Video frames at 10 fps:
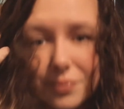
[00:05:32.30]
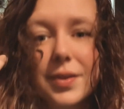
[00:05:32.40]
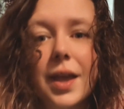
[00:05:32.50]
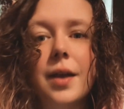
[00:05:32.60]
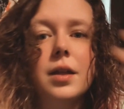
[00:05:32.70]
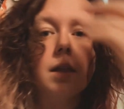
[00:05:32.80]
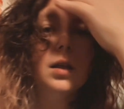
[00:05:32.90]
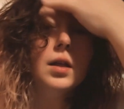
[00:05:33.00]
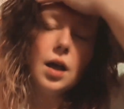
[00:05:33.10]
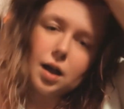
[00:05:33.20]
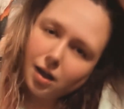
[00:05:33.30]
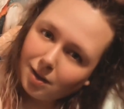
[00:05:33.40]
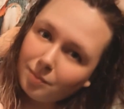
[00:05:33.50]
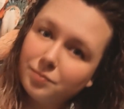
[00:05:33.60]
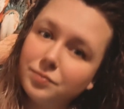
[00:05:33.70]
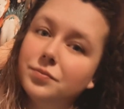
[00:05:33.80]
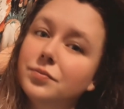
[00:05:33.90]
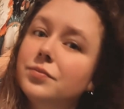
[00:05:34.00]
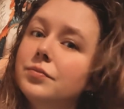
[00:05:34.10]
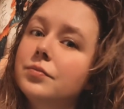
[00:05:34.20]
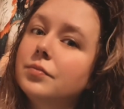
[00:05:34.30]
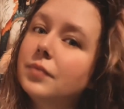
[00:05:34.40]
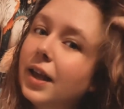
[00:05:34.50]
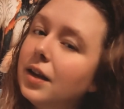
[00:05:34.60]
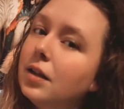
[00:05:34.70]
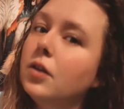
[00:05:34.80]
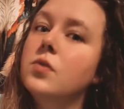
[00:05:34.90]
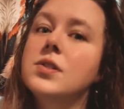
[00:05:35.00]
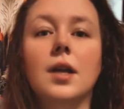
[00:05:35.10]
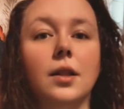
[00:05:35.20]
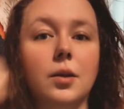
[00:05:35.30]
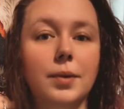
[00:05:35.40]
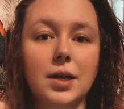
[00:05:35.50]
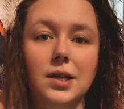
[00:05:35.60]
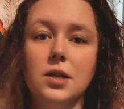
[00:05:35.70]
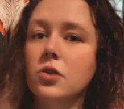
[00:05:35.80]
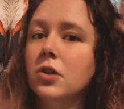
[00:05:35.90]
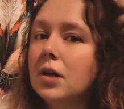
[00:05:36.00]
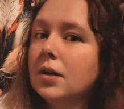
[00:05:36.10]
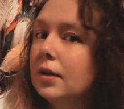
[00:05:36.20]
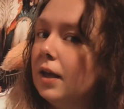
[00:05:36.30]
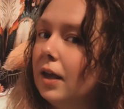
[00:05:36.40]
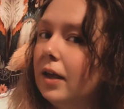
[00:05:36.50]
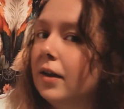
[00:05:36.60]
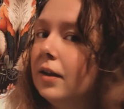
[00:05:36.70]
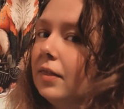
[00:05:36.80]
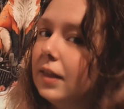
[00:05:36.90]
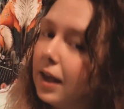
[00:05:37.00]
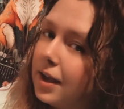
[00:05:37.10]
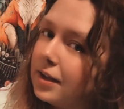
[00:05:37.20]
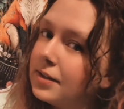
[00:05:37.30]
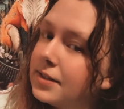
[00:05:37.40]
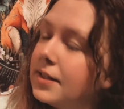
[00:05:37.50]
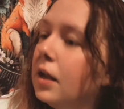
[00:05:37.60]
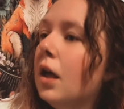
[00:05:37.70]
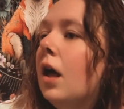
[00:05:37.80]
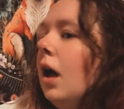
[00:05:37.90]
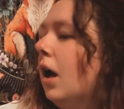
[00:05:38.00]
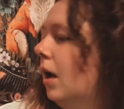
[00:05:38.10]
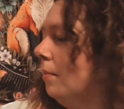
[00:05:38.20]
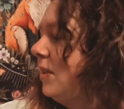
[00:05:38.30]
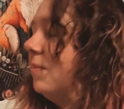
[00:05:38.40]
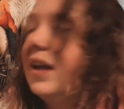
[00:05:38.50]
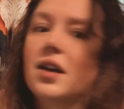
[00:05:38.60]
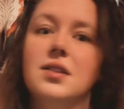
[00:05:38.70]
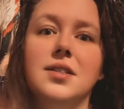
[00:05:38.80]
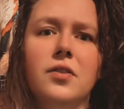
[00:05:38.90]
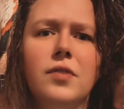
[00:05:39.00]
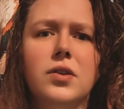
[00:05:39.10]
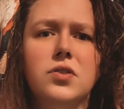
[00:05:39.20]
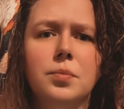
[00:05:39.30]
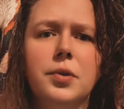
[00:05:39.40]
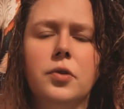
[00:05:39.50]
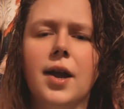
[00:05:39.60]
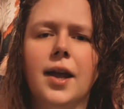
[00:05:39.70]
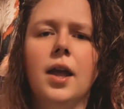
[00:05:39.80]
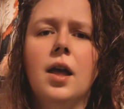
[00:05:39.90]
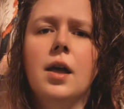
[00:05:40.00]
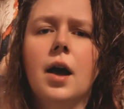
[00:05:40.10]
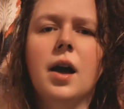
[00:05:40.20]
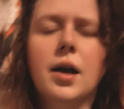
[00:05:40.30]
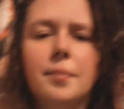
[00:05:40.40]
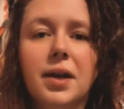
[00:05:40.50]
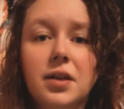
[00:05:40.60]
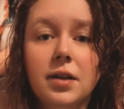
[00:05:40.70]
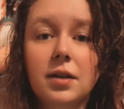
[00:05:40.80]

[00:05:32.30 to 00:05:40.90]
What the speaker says: Yeah. I had to use a little bit of conditioner in the ends because my hair still felt super dry. I did